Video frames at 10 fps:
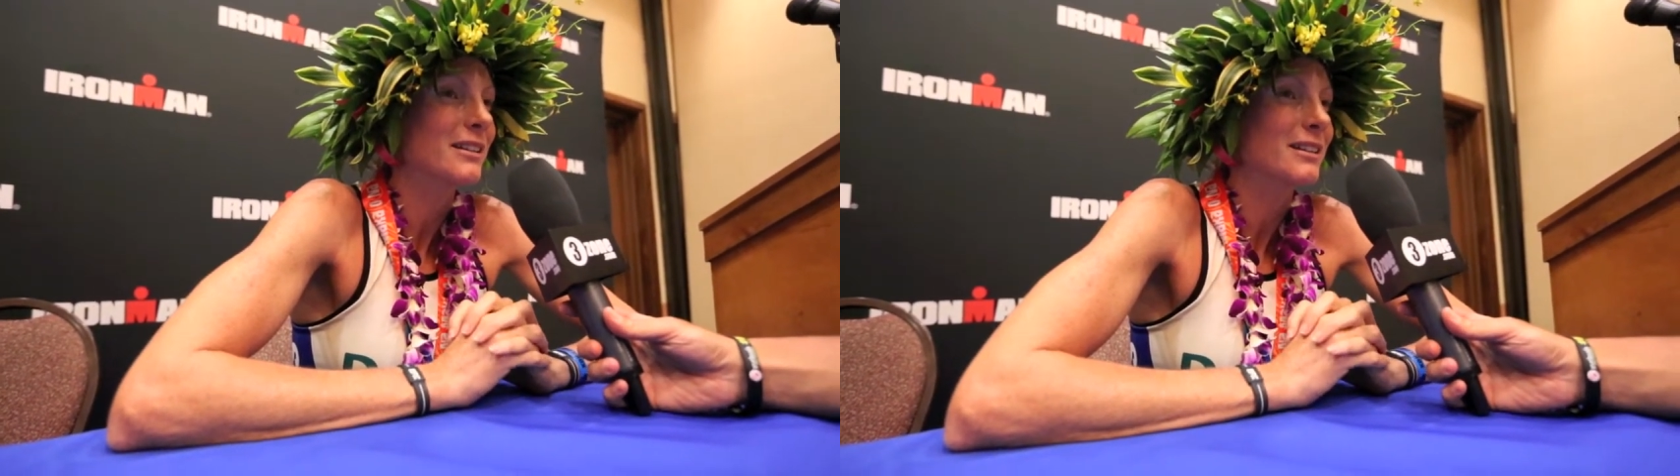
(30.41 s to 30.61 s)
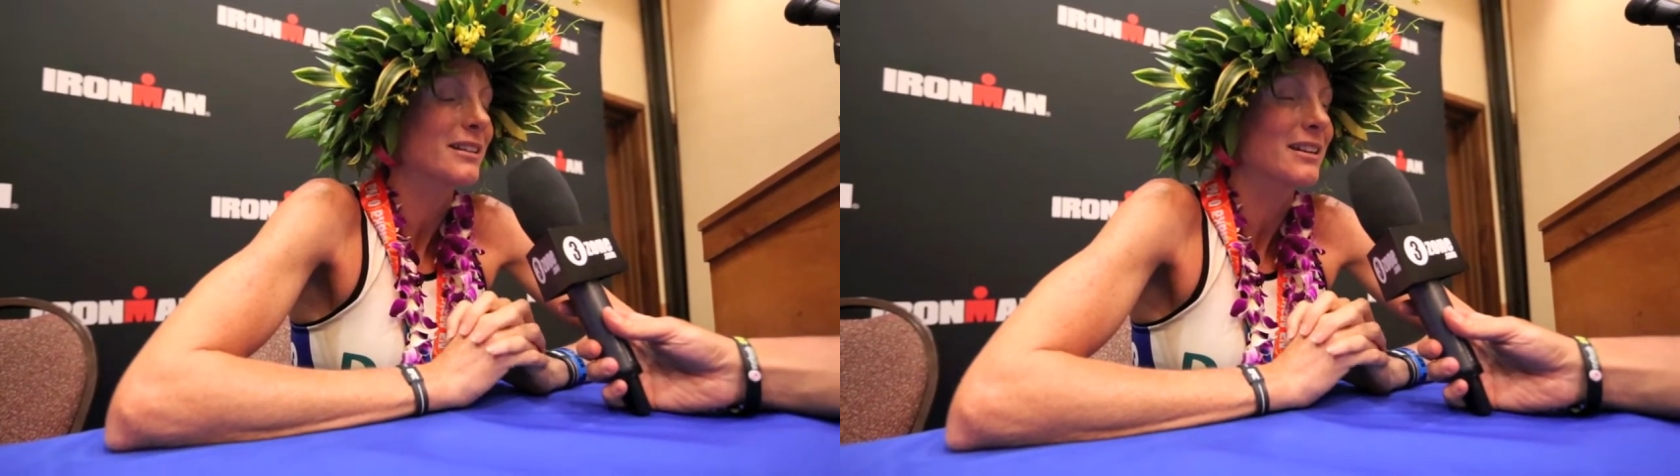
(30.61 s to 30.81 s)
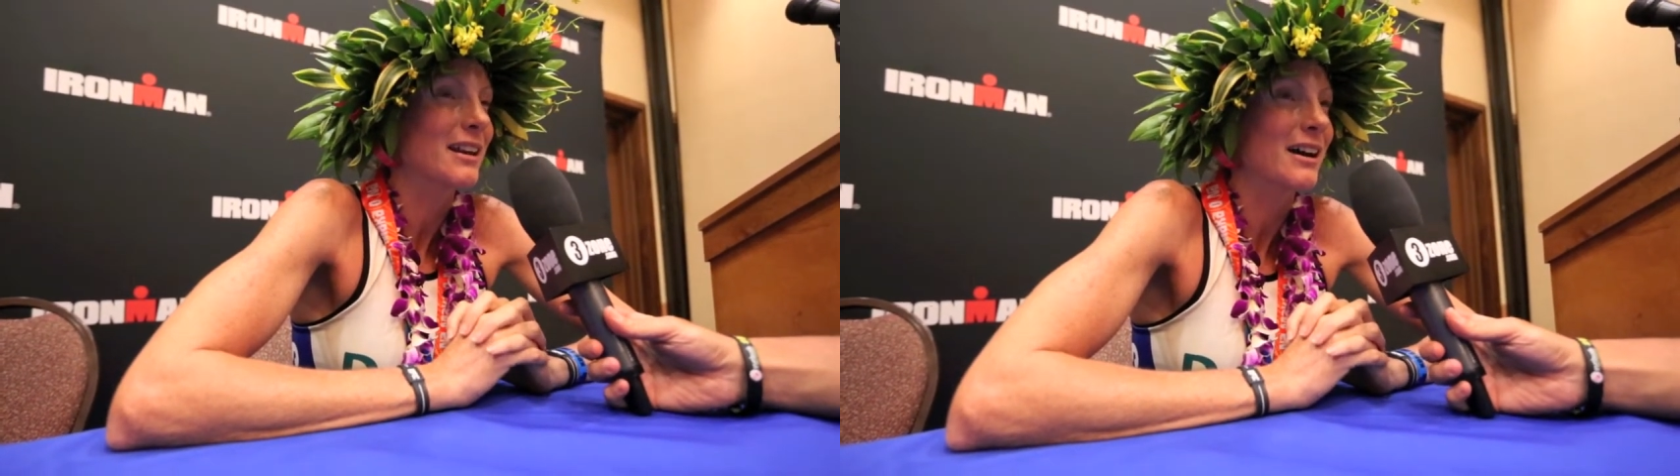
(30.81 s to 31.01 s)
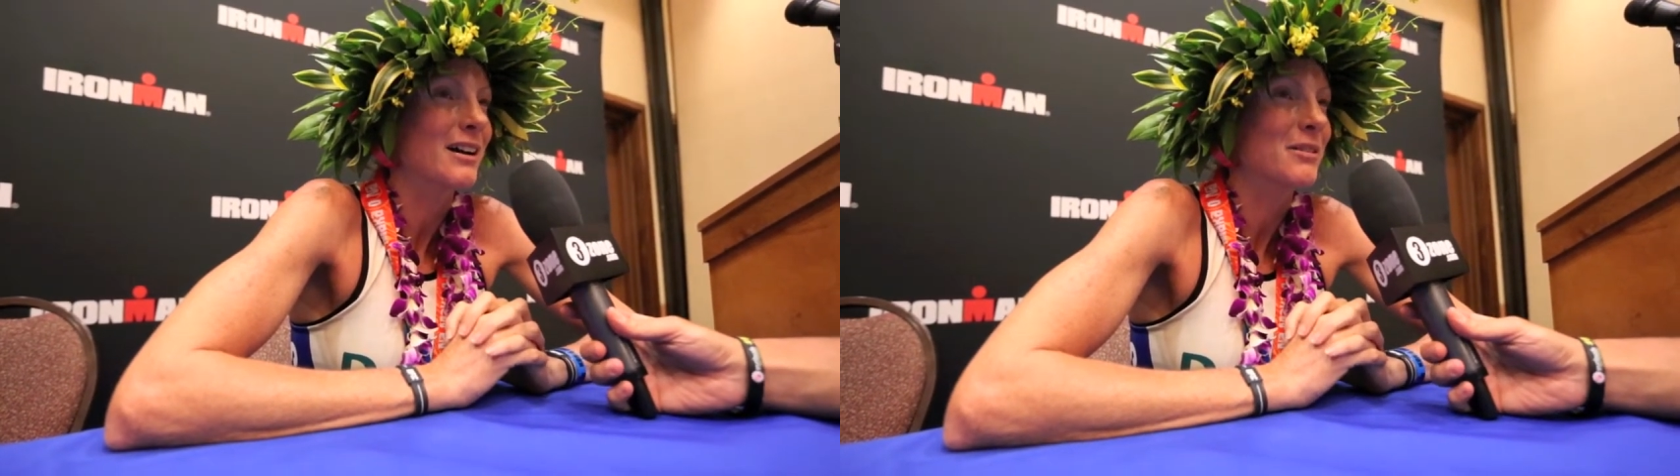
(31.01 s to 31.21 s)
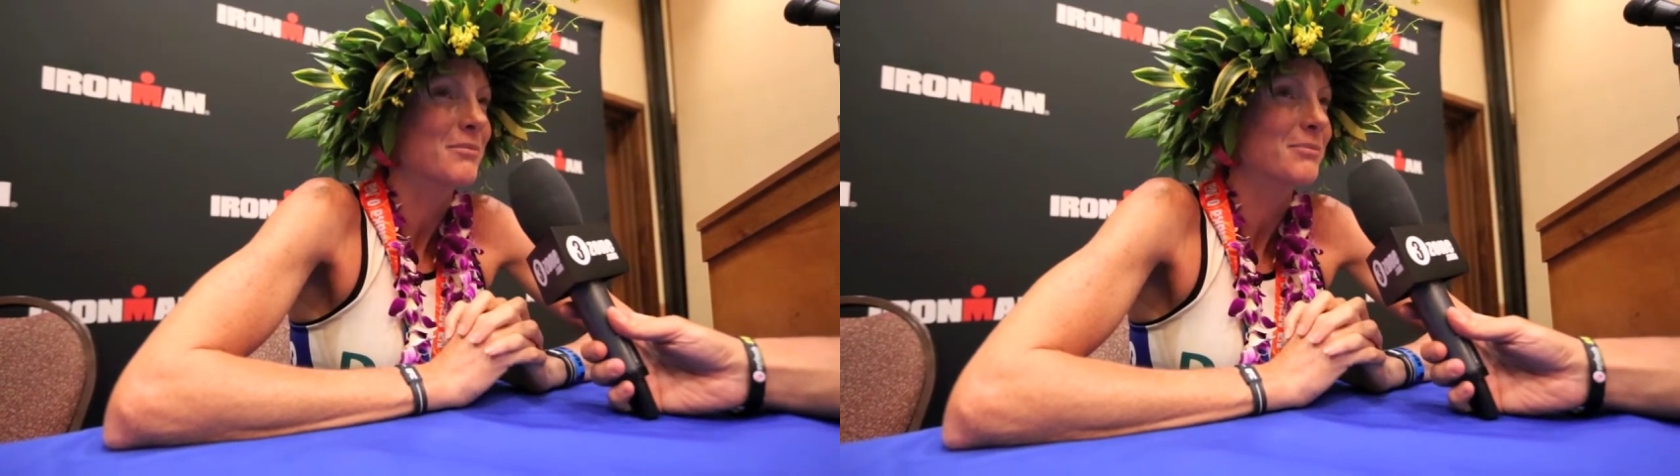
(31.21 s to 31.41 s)
and
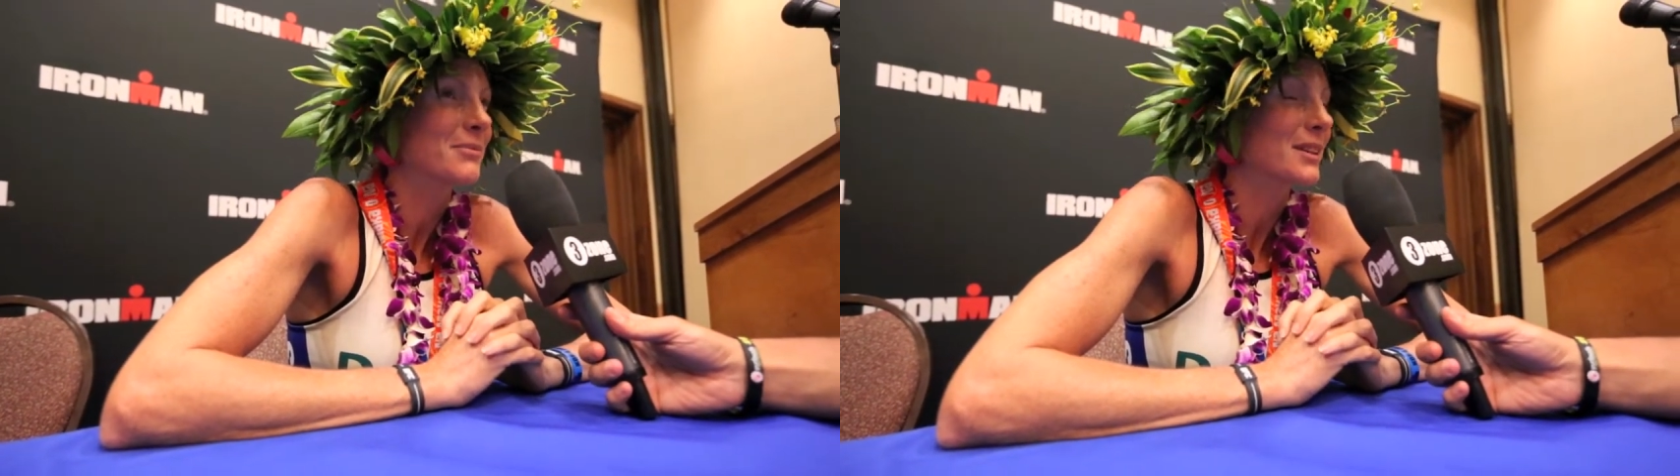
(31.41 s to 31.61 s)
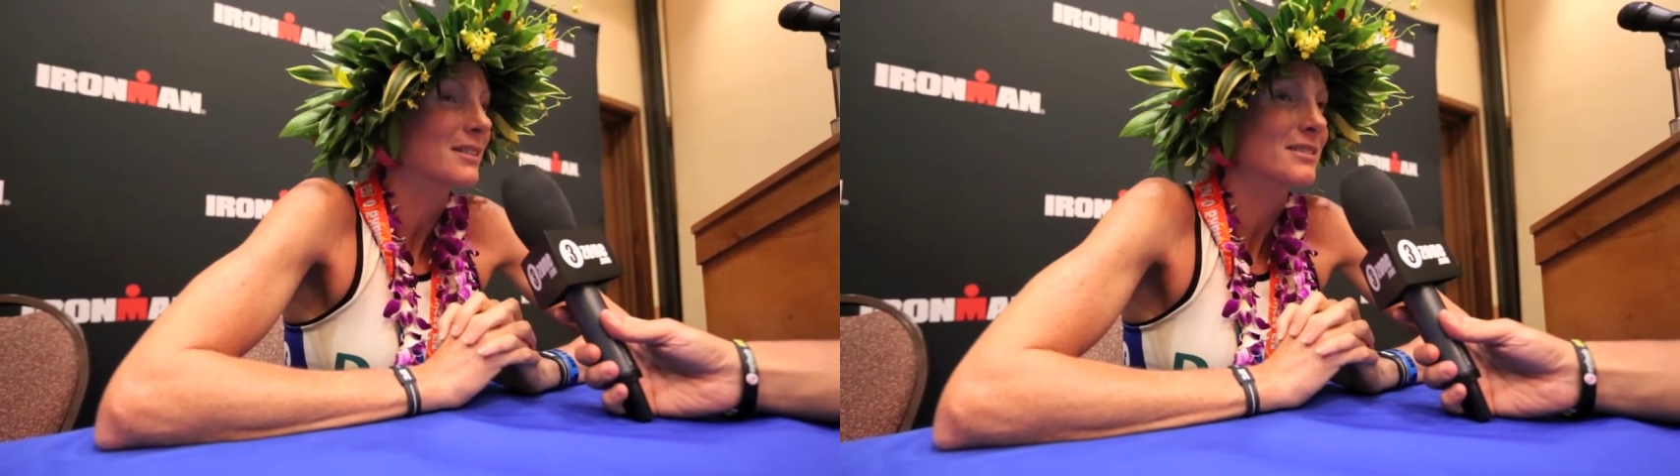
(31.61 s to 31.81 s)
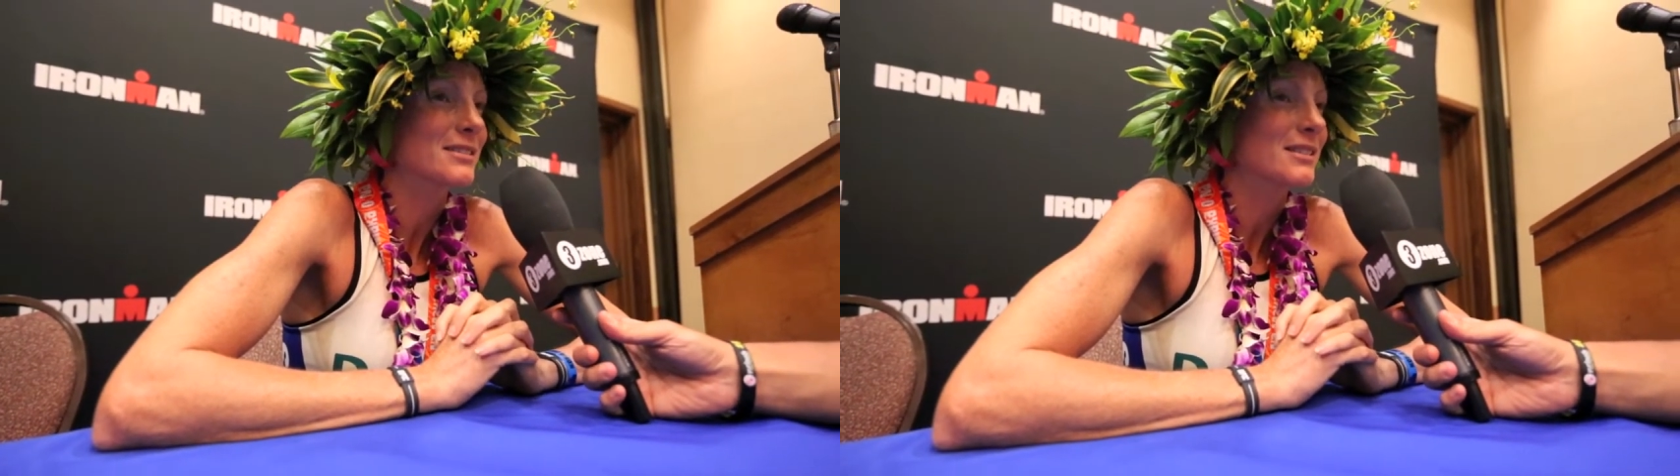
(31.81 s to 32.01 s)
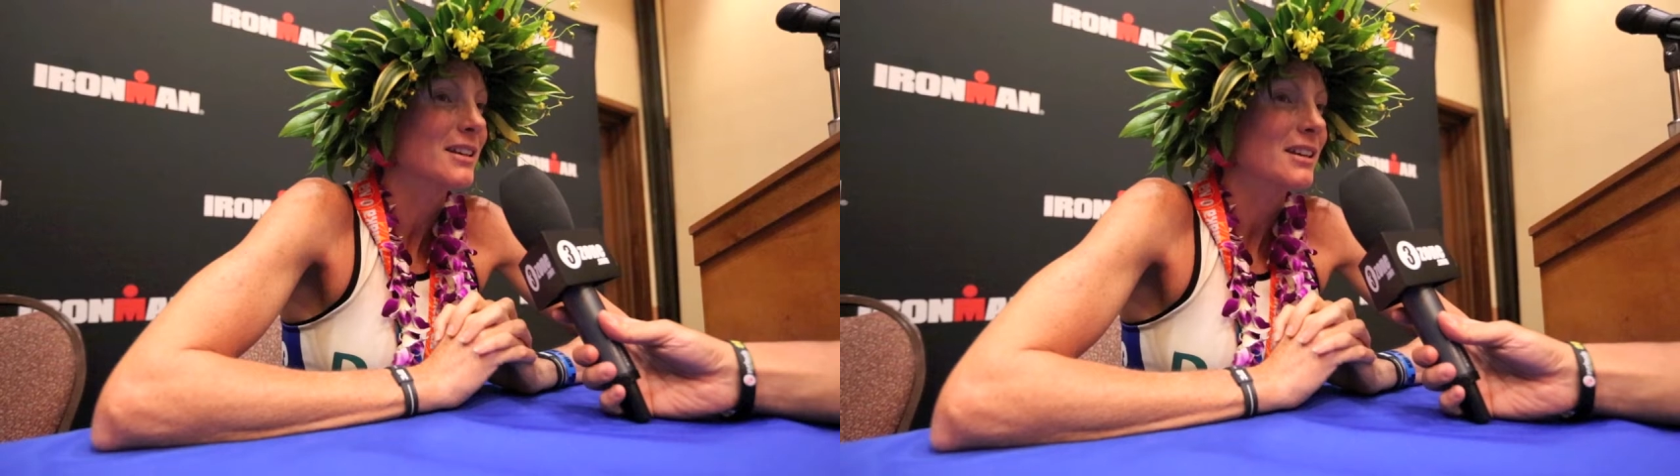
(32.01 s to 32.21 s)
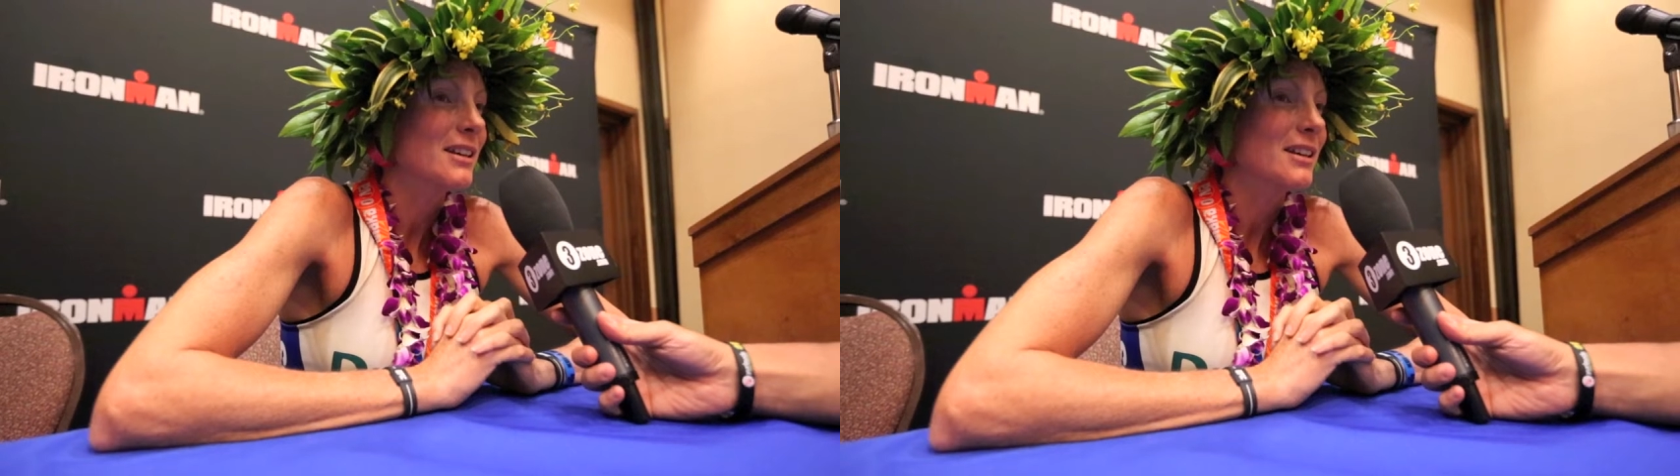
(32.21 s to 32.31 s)
it's